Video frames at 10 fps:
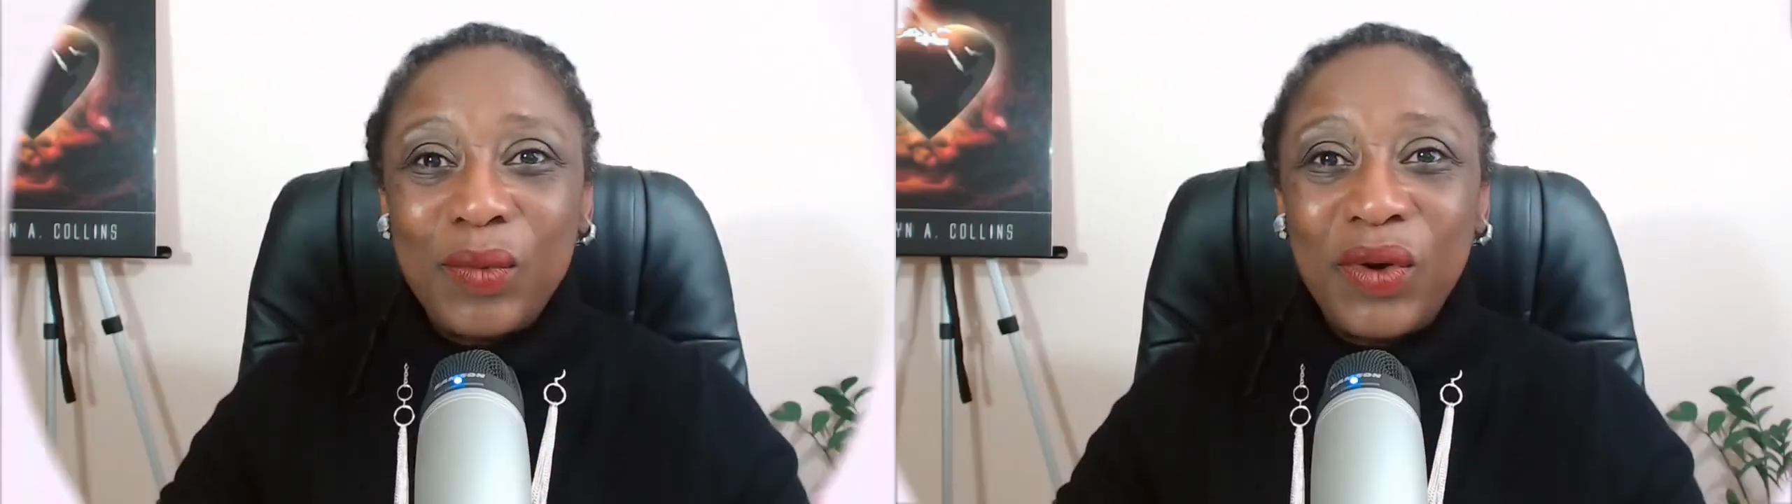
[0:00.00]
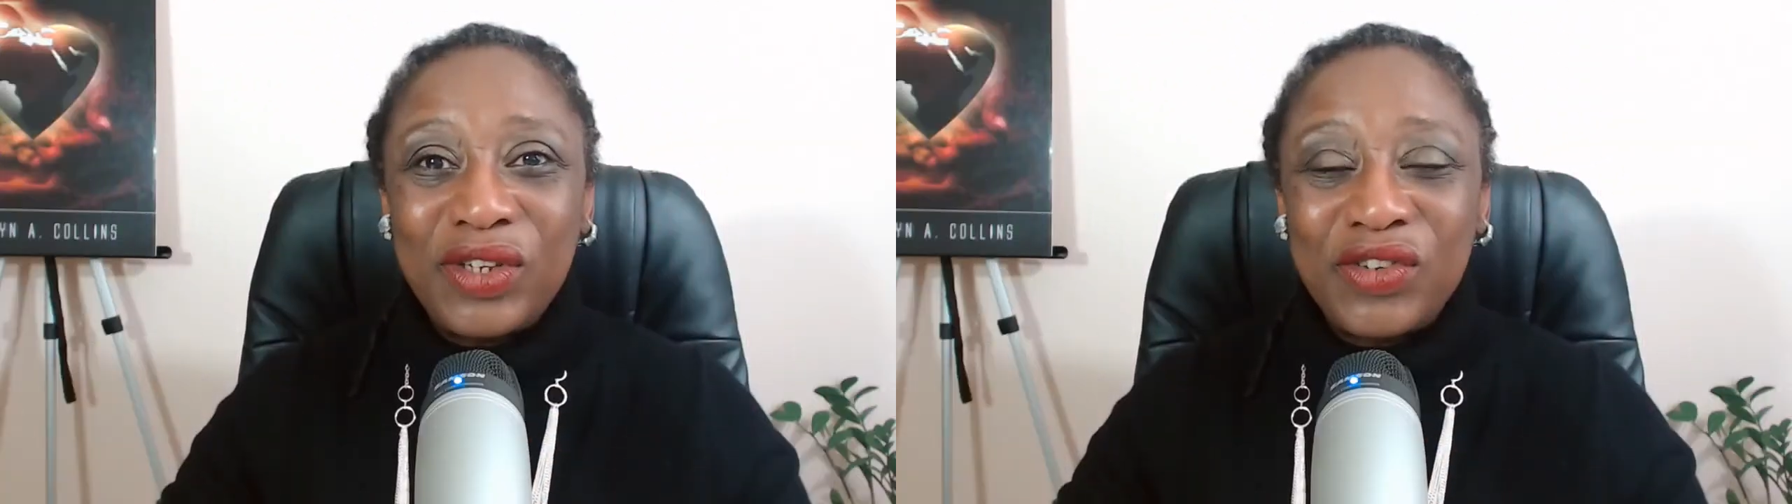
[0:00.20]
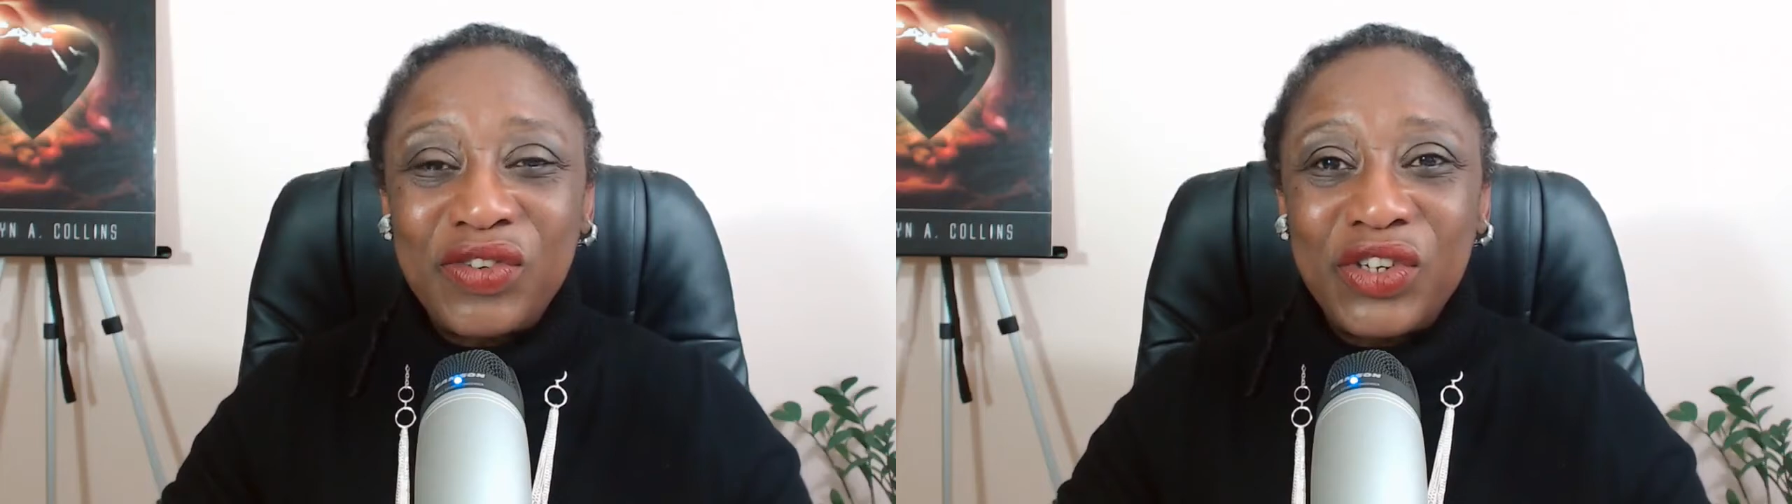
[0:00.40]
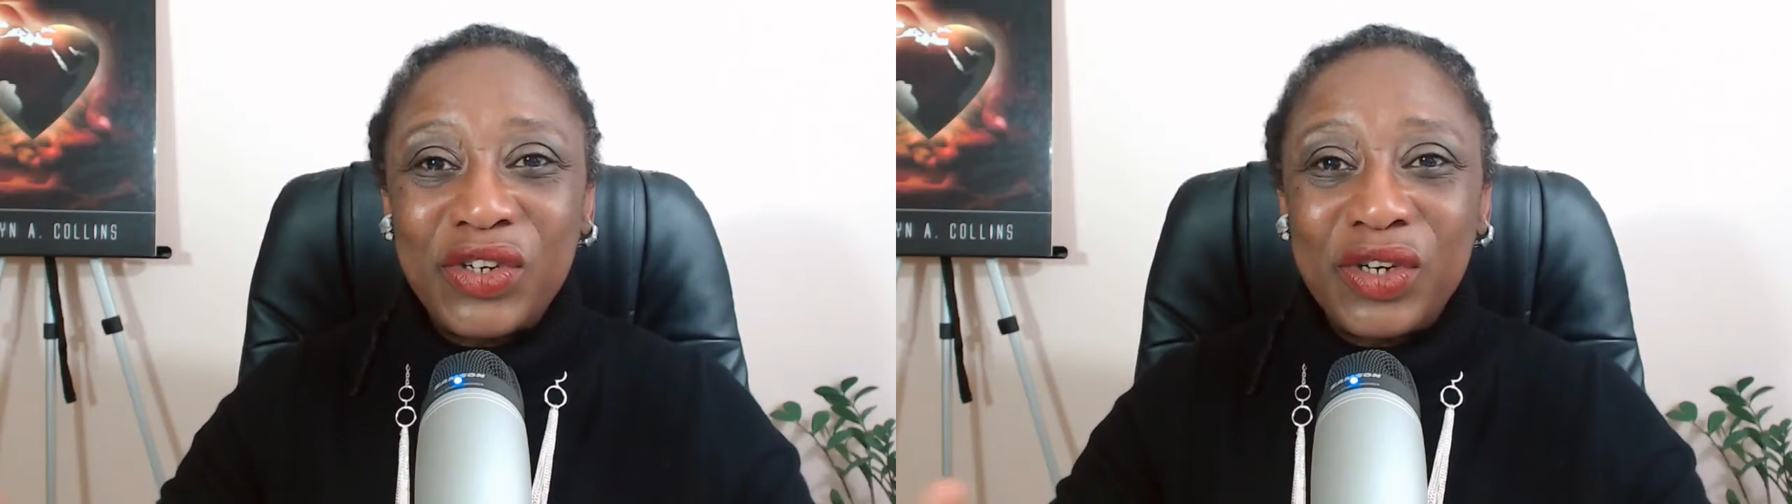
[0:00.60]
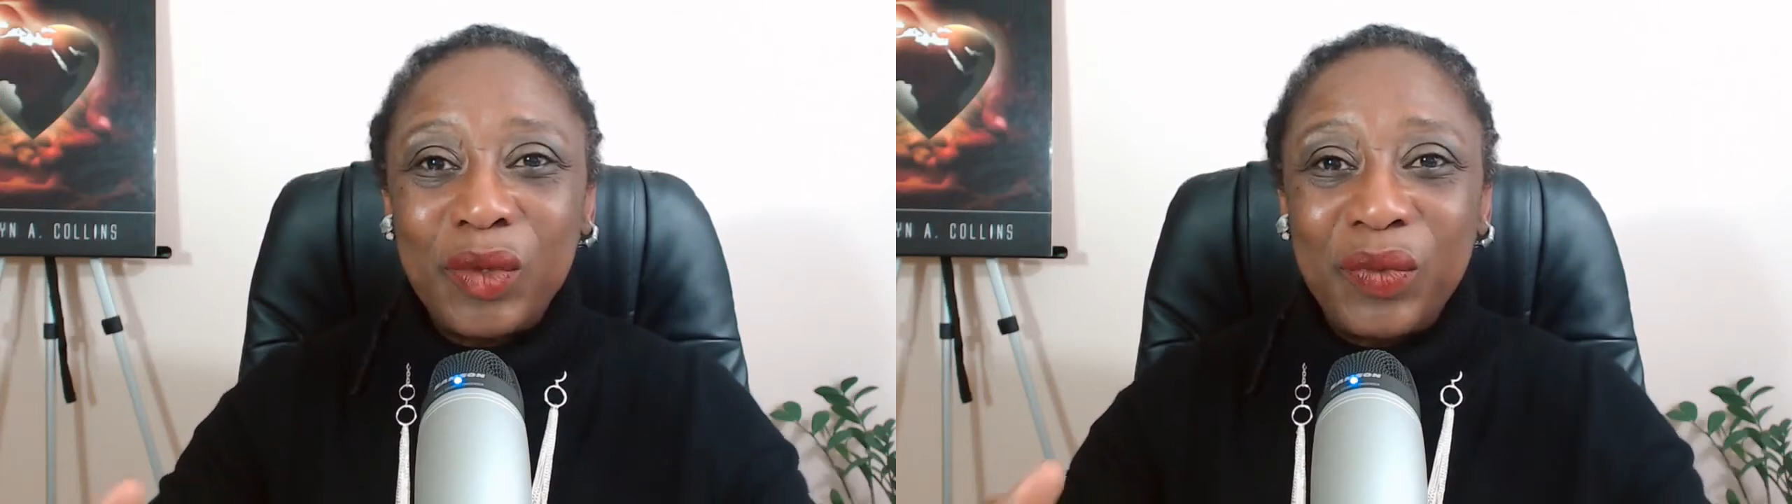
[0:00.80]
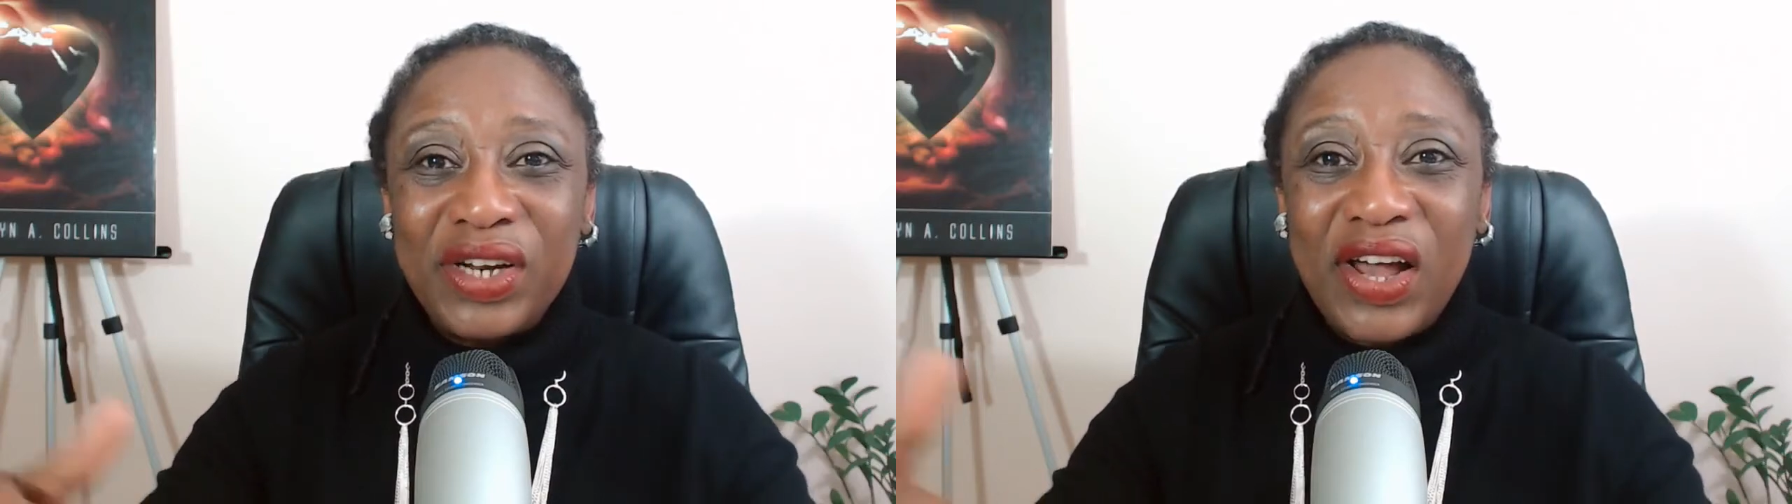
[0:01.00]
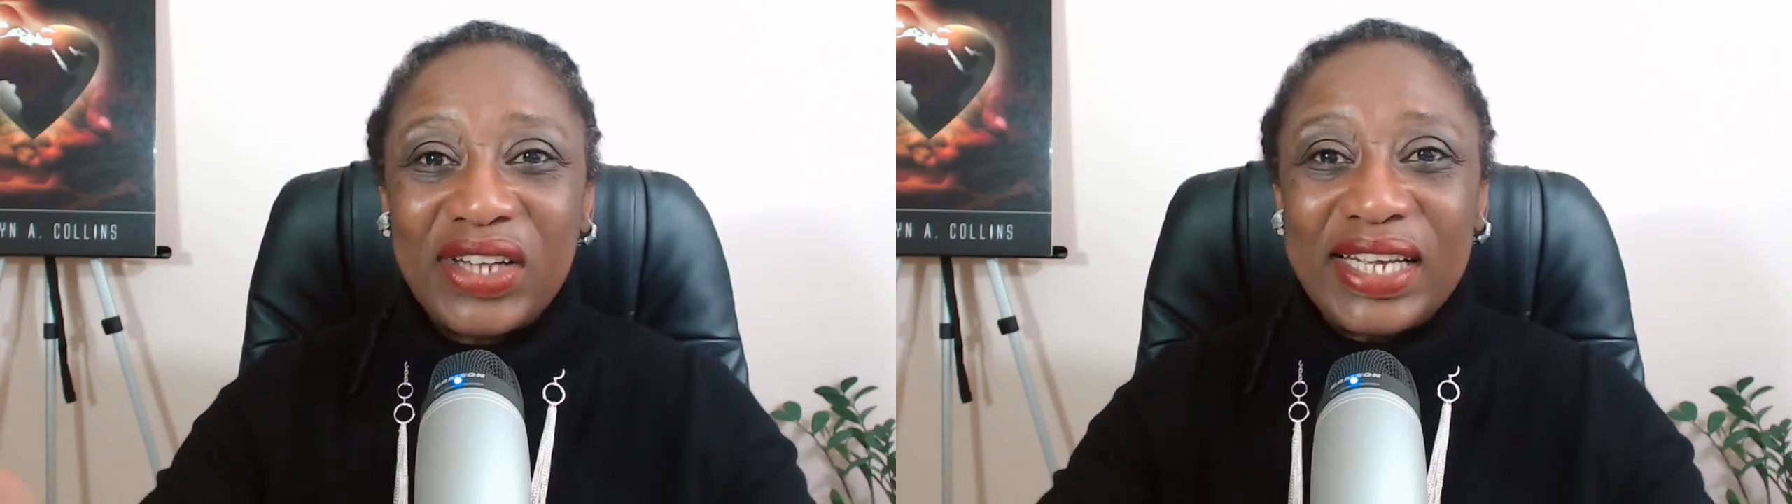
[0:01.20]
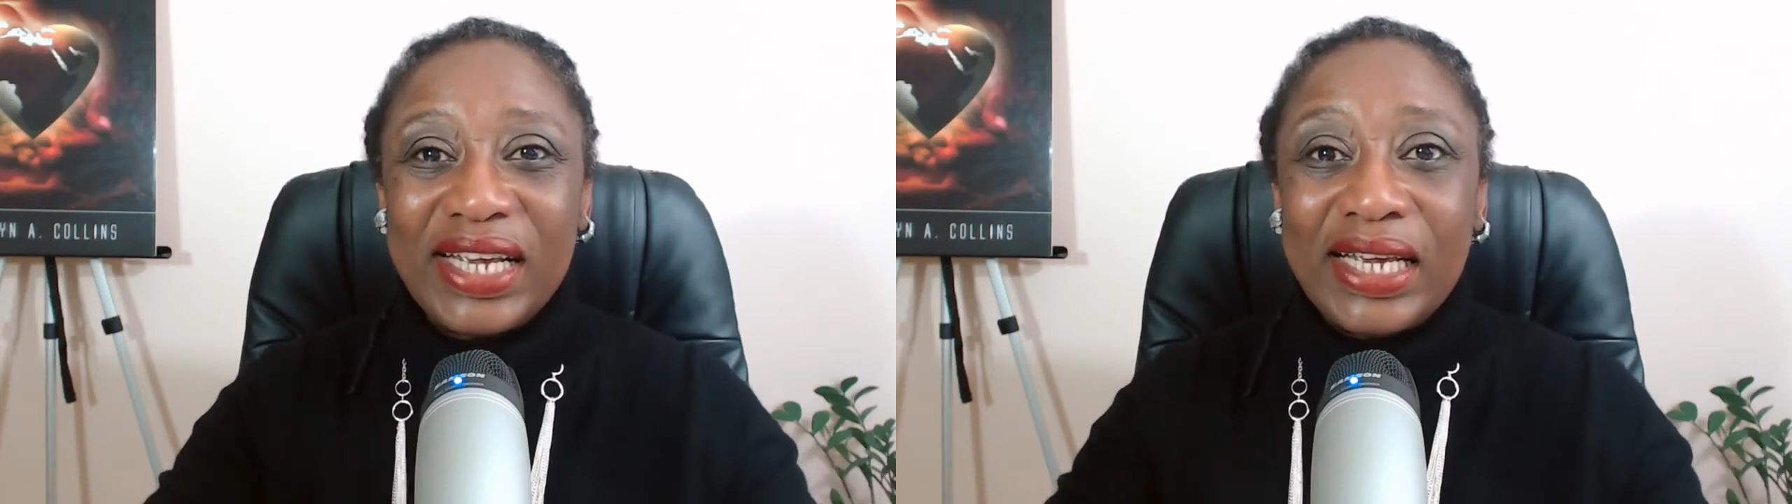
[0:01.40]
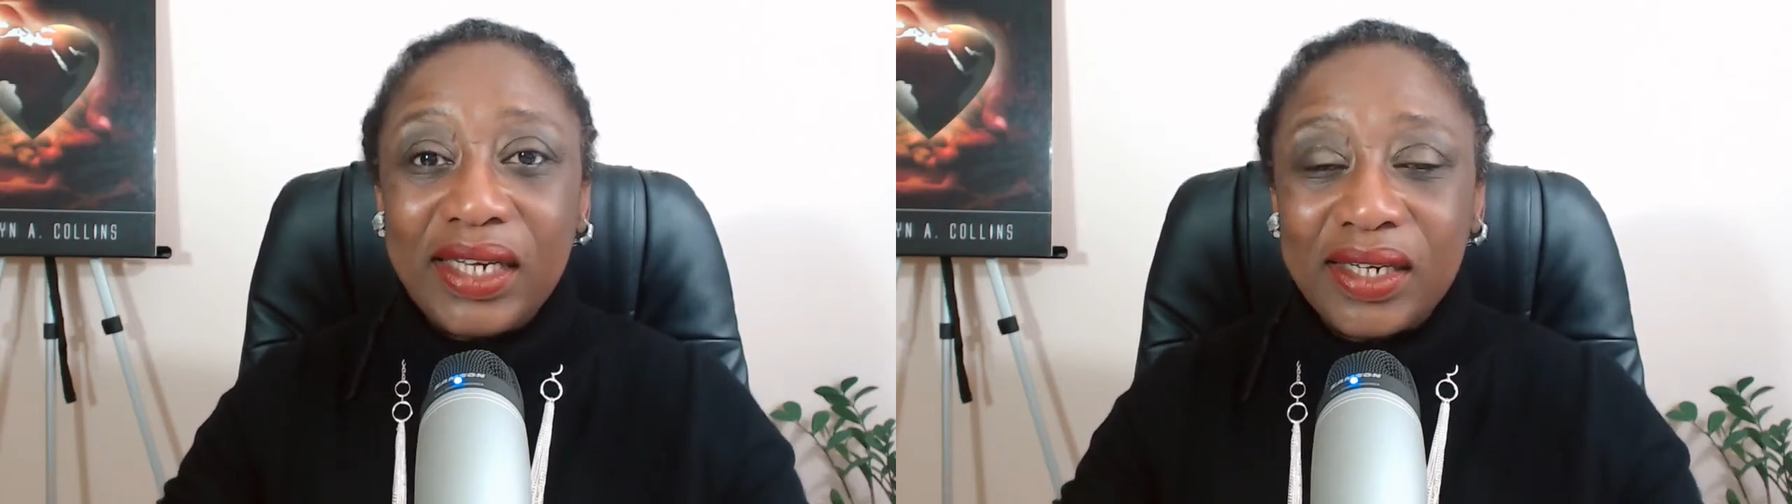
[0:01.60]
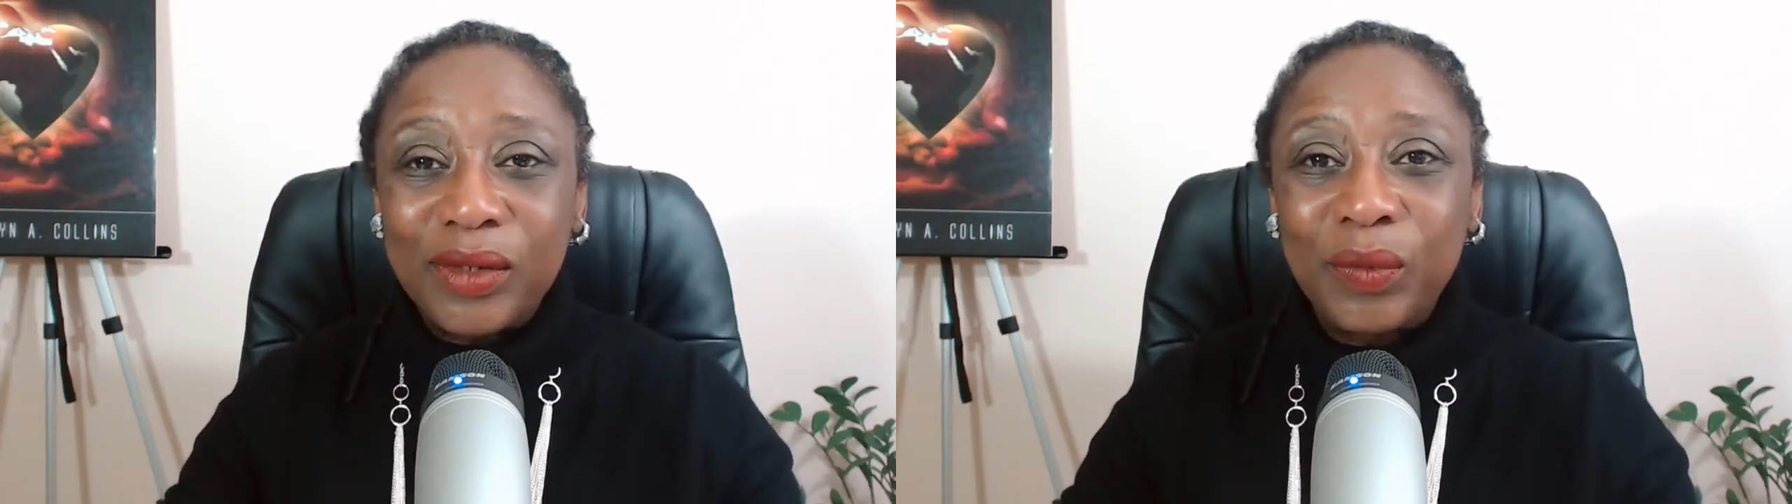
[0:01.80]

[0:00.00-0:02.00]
Wall Street Journal, we're not Inc.,